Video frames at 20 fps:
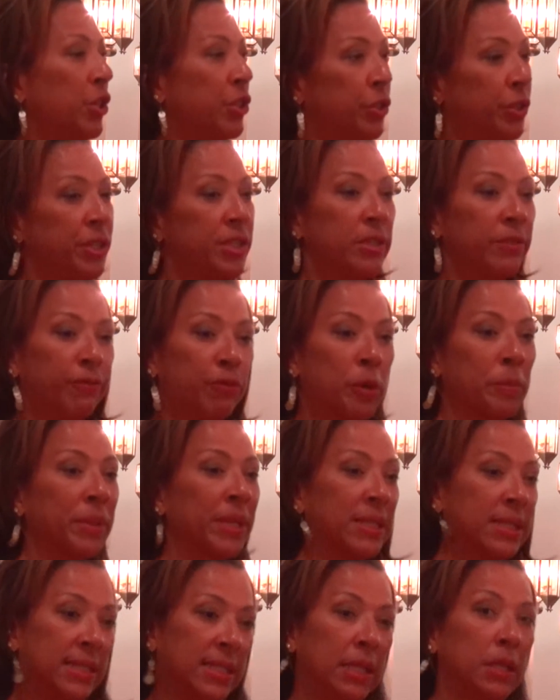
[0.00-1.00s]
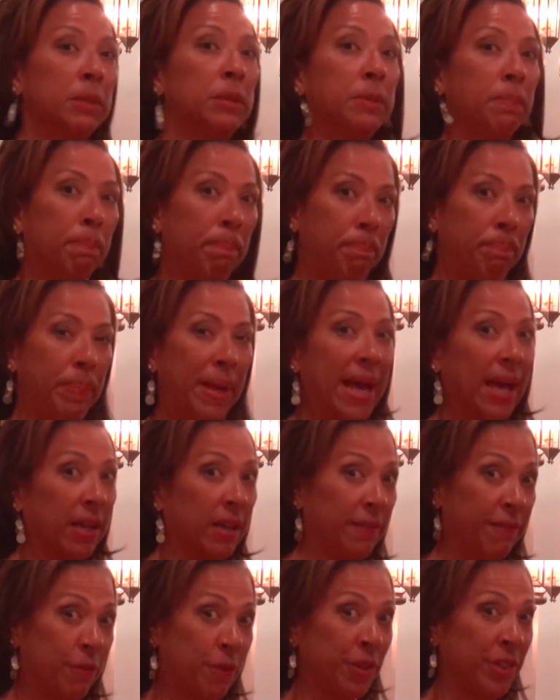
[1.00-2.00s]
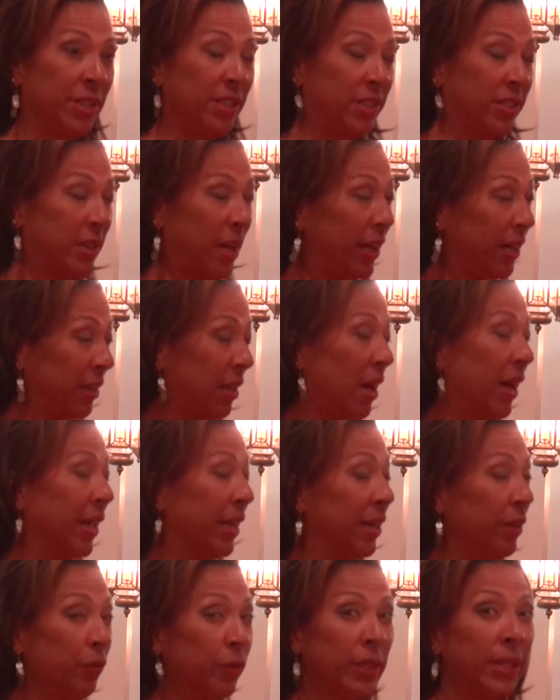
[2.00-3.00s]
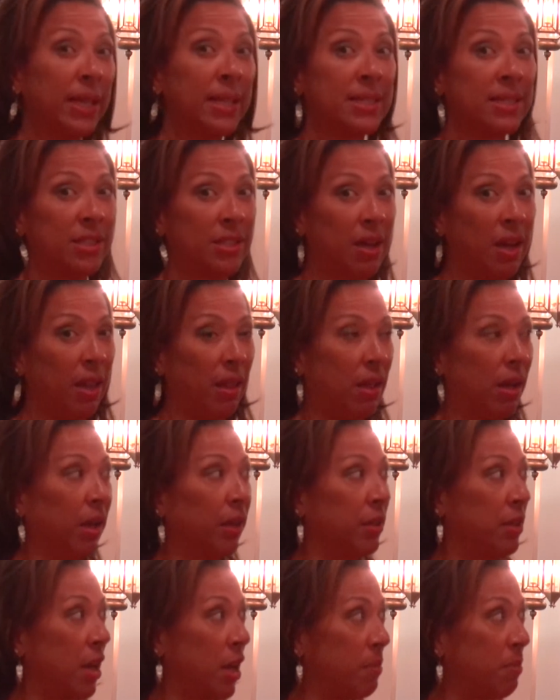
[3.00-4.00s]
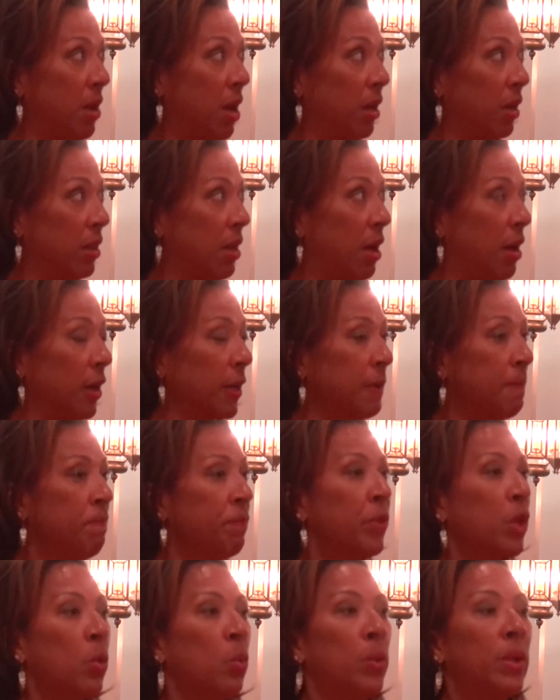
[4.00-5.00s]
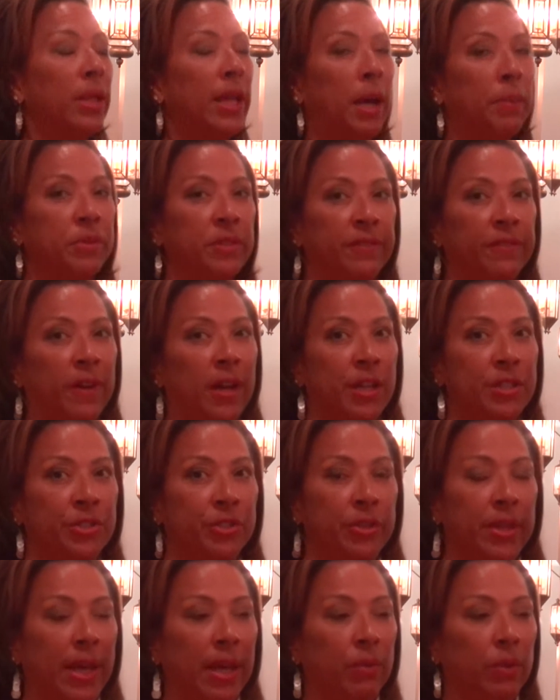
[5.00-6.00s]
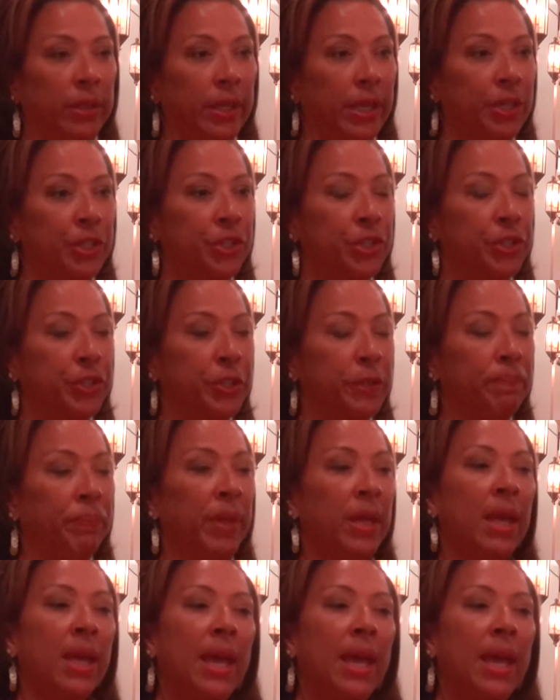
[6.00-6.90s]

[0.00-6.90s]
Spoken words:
So this informed consent back and forth and dialogue, and it really is a dialogue, not a monologue, will help to foster that relationship.